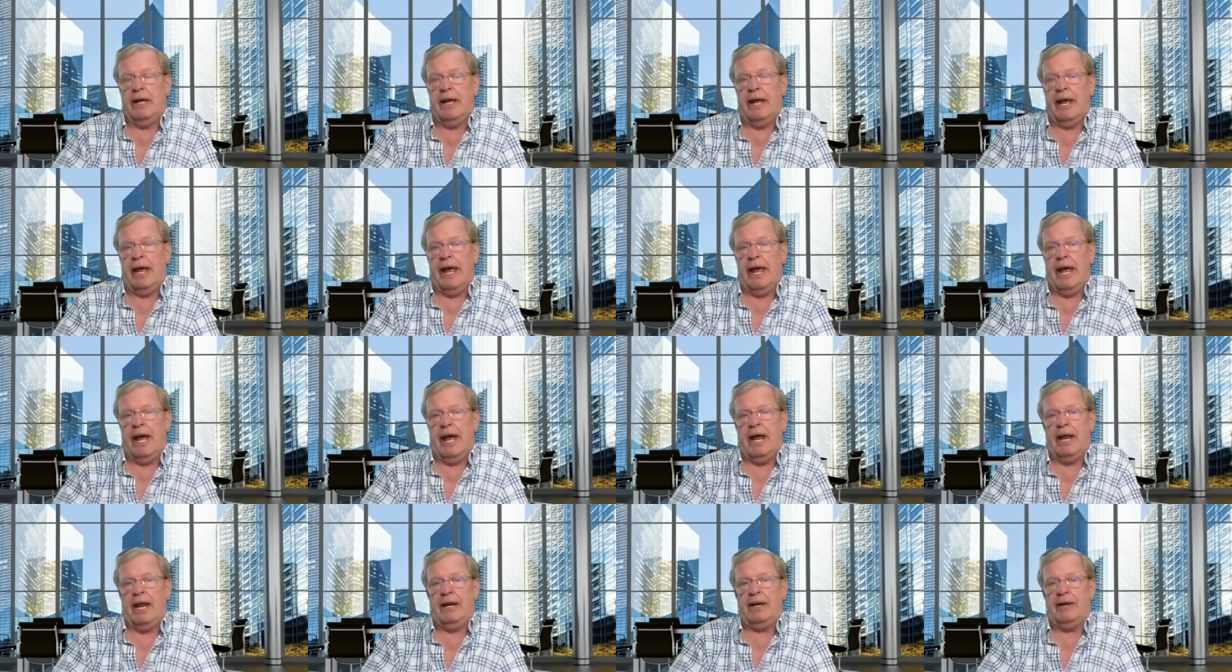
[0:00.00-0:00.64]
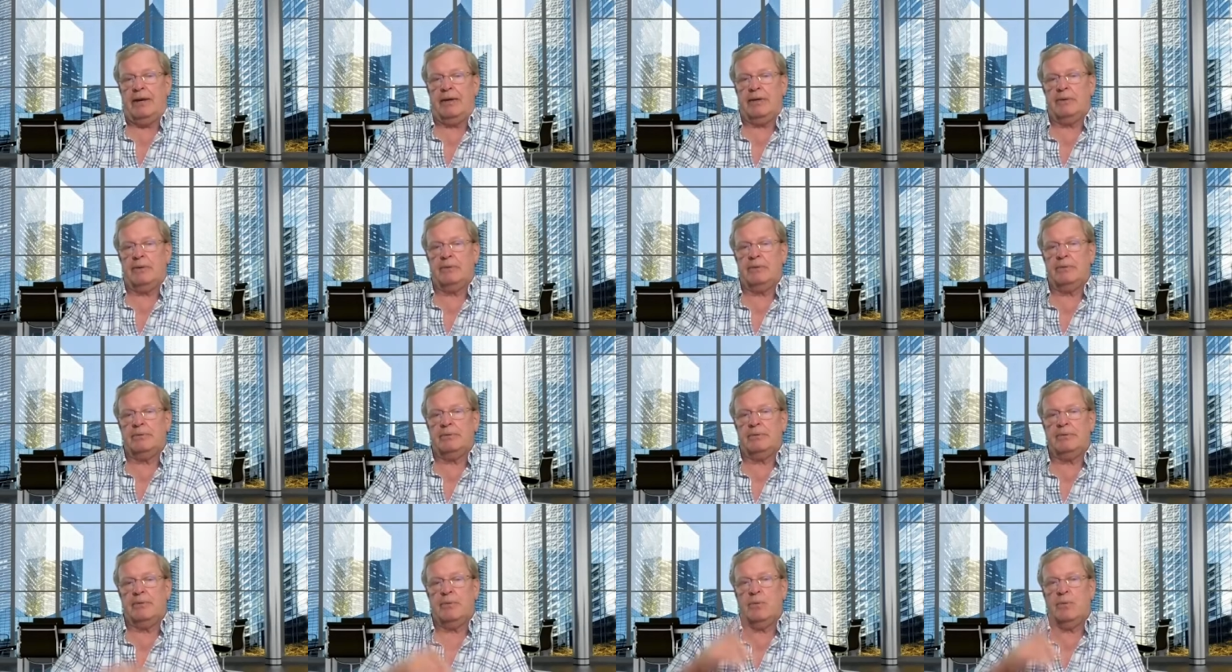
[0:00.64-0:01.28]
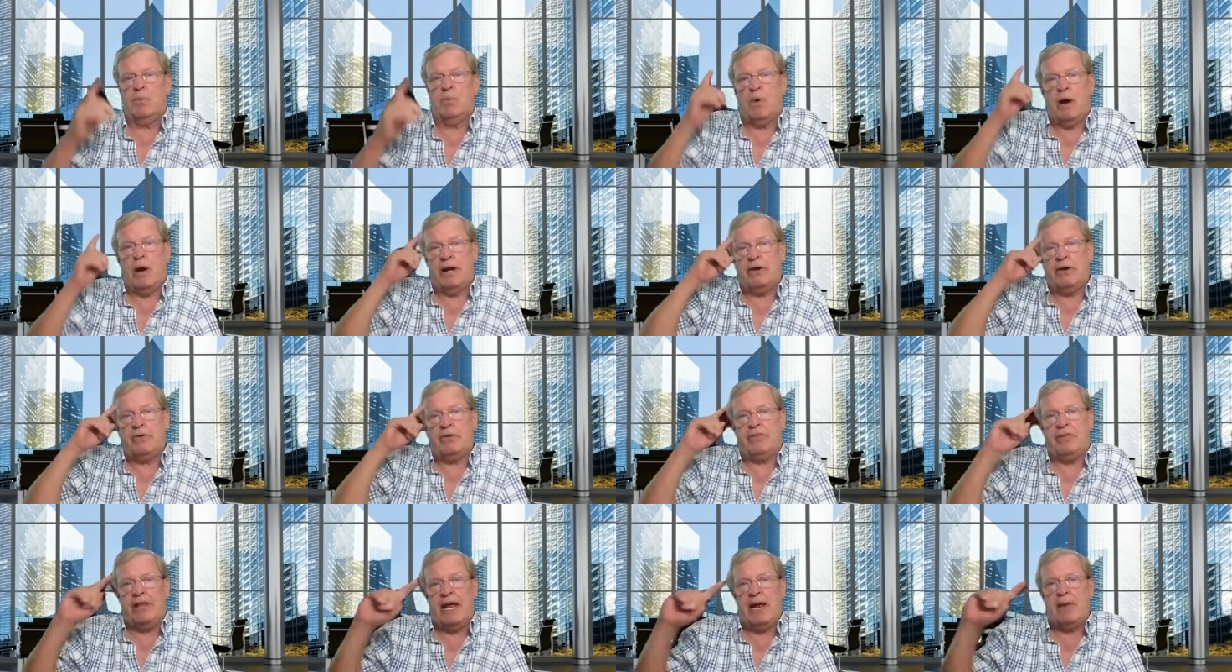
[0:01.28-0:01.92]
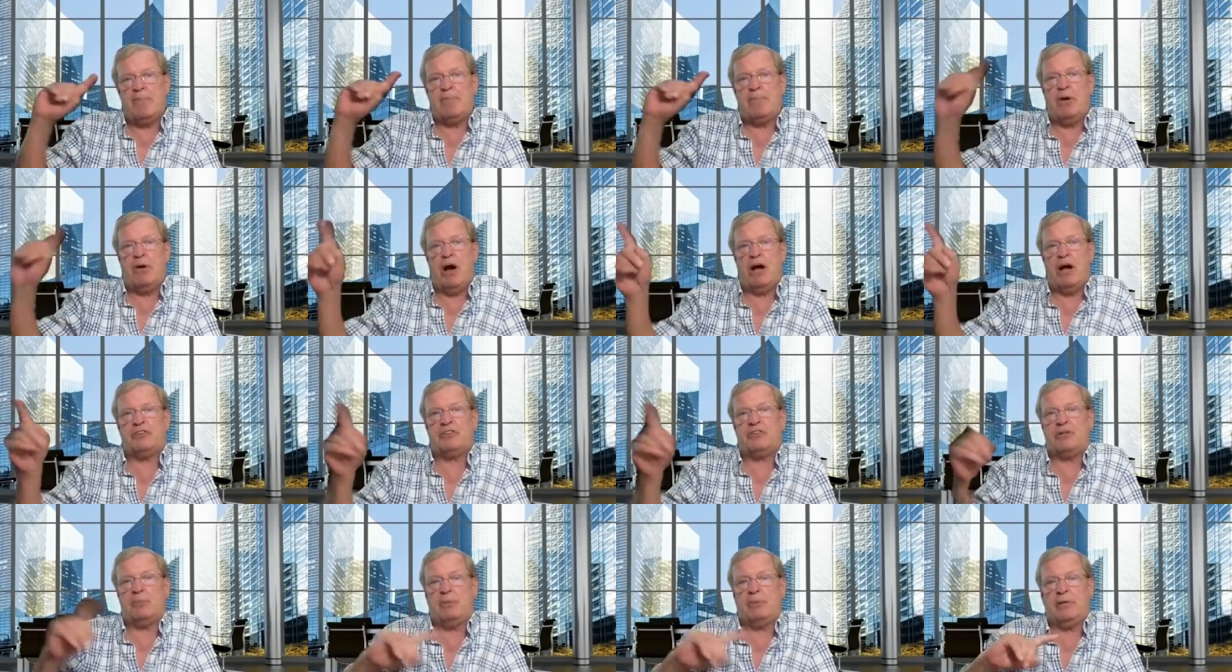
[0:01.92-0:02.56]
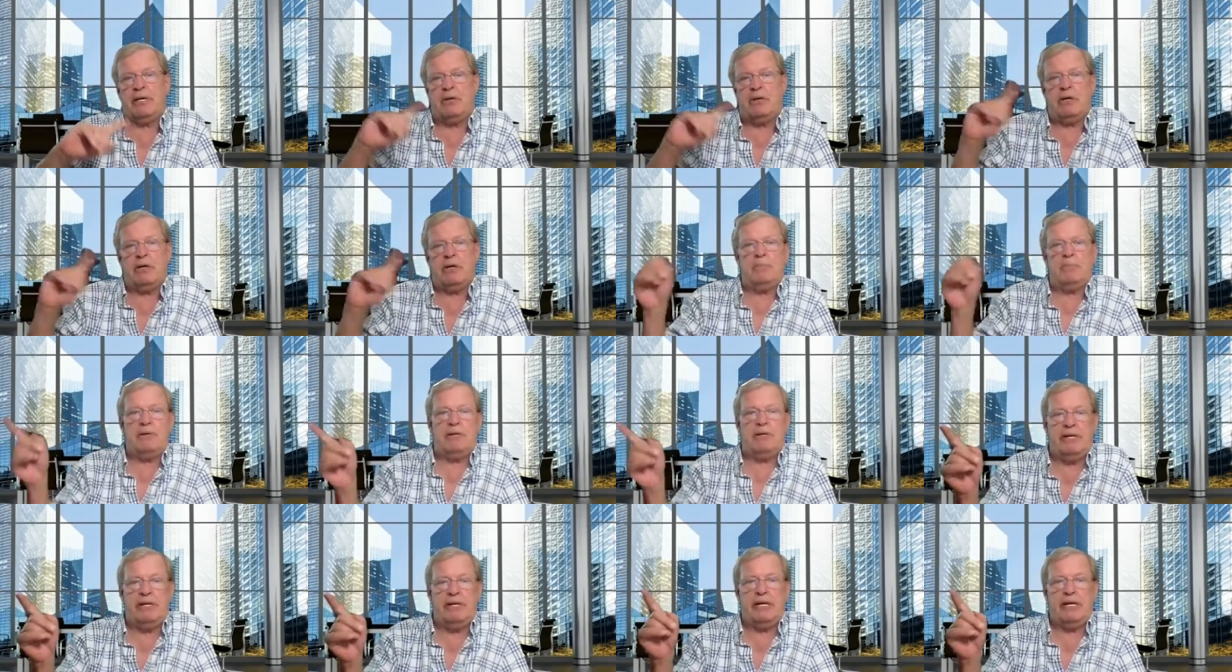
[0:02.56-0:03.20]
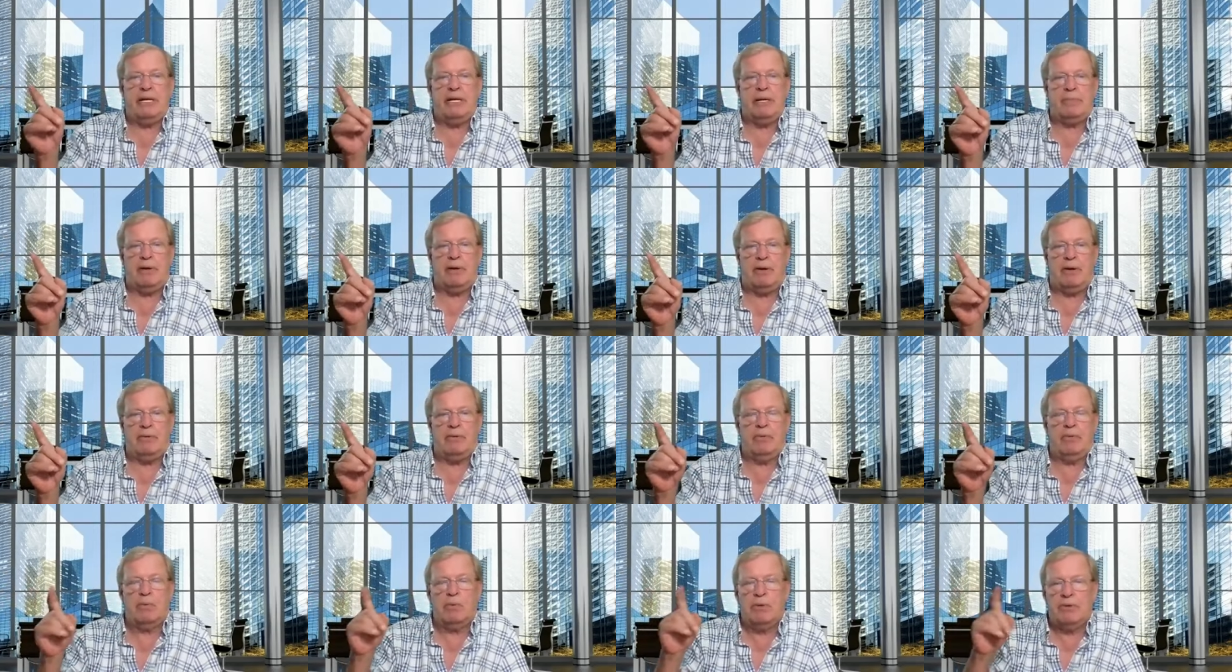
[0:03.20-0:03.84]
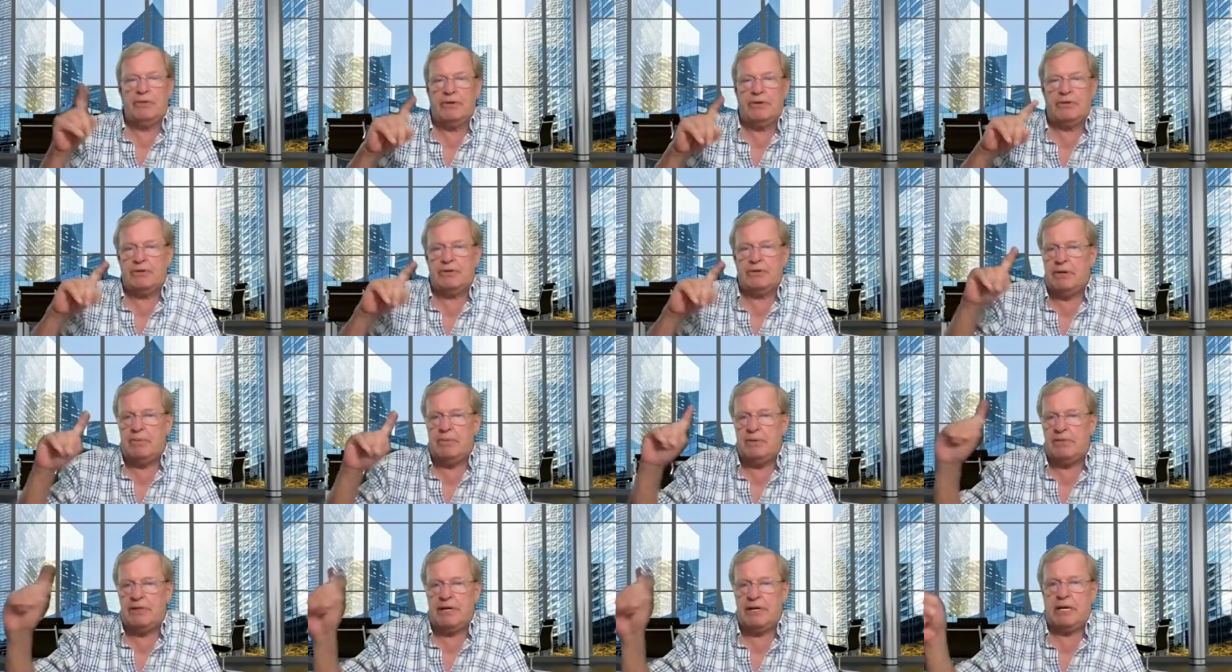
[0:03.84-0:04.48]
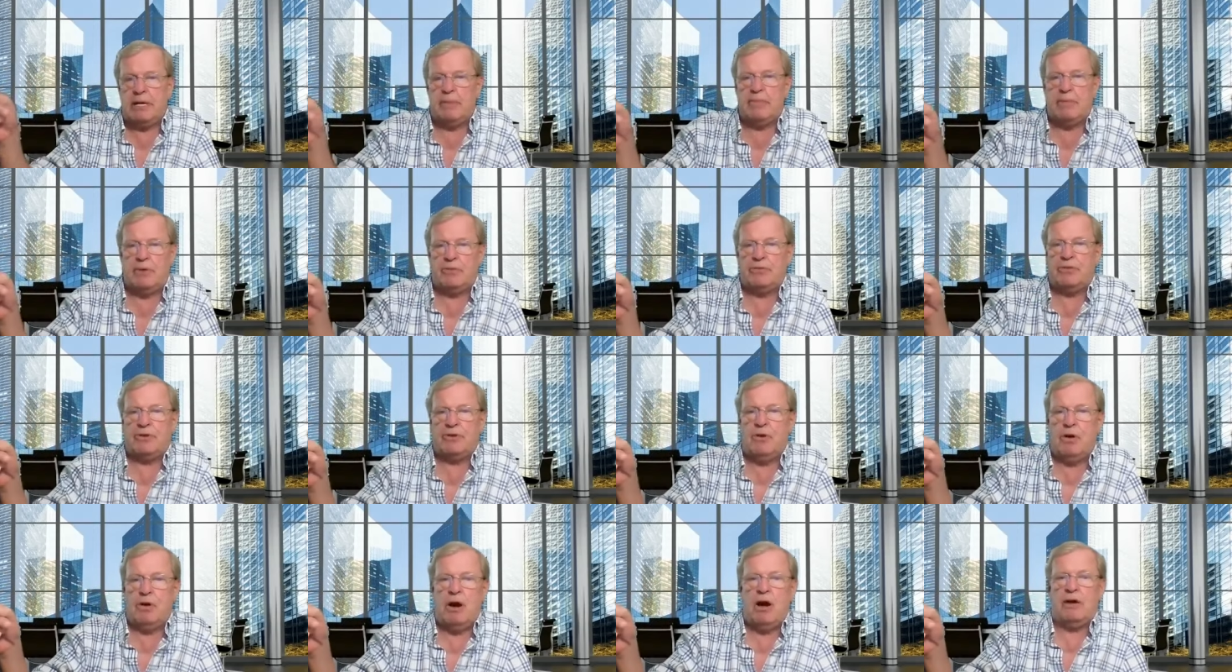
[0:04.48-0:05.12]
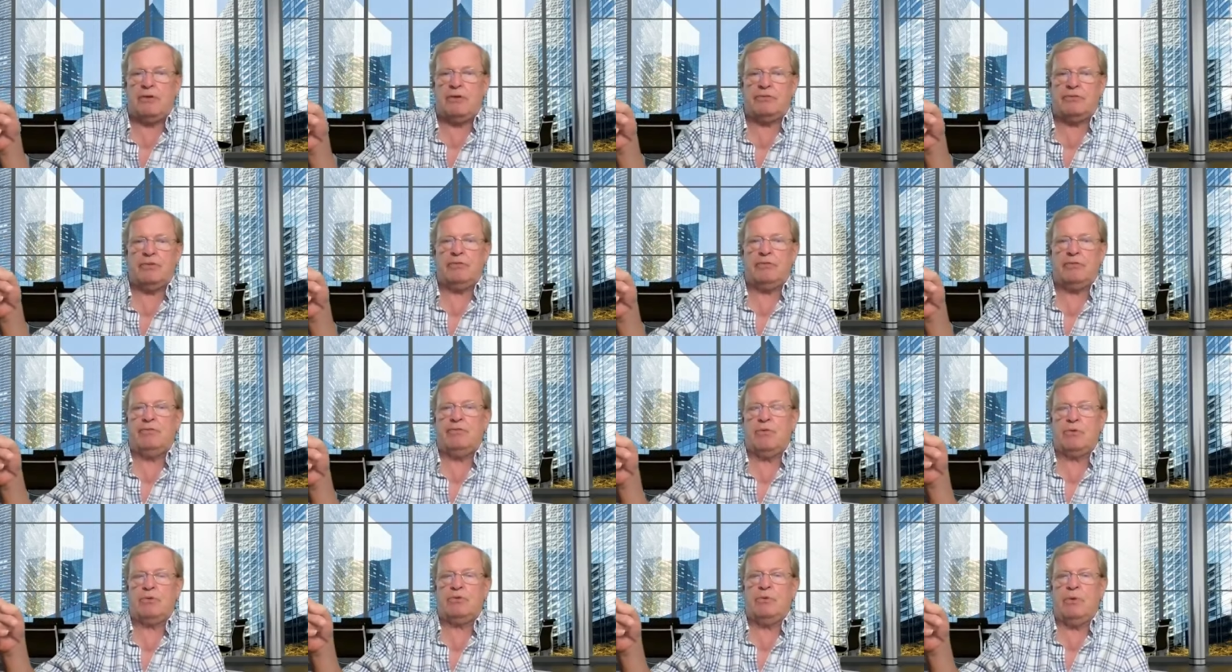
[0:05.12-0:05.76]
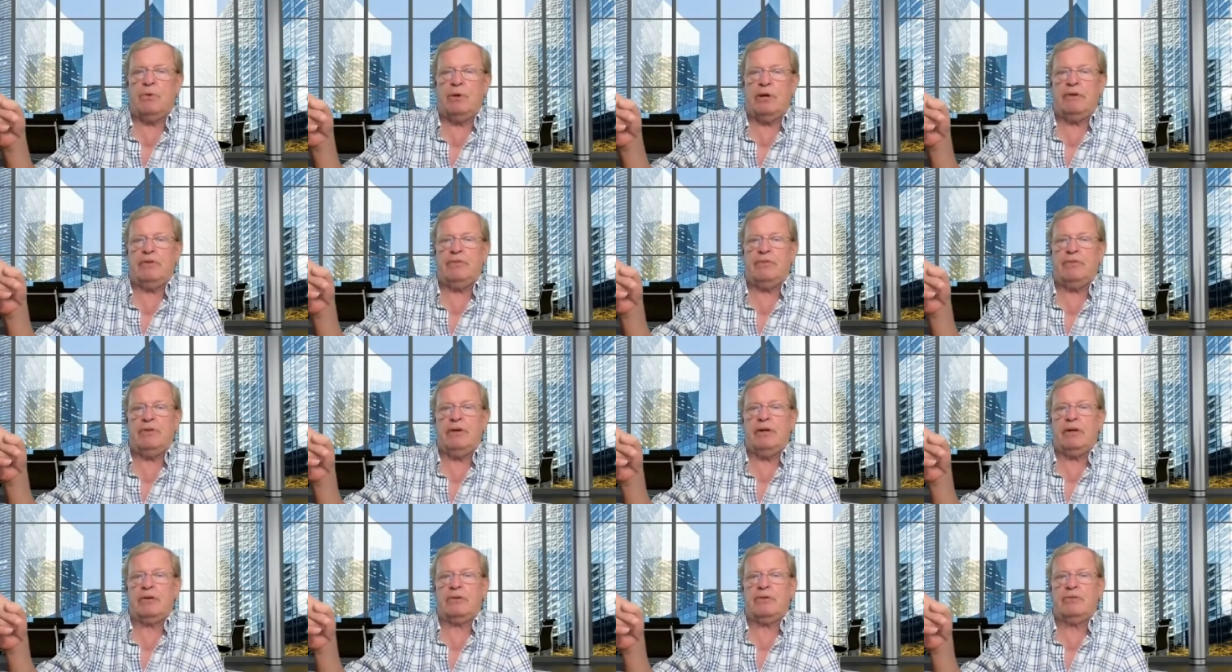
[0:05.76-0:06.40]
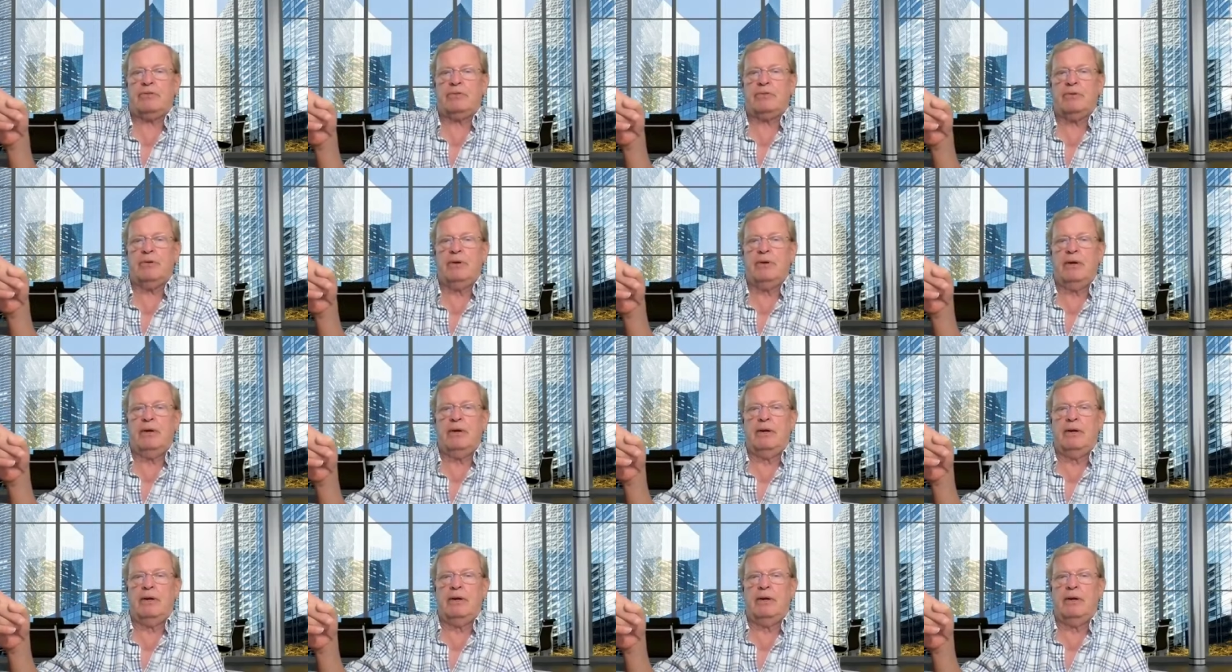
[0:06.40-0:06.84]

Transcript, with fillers: And what are they possibly going to be thinking about? Well, they're, going to be thinking about the cost of 426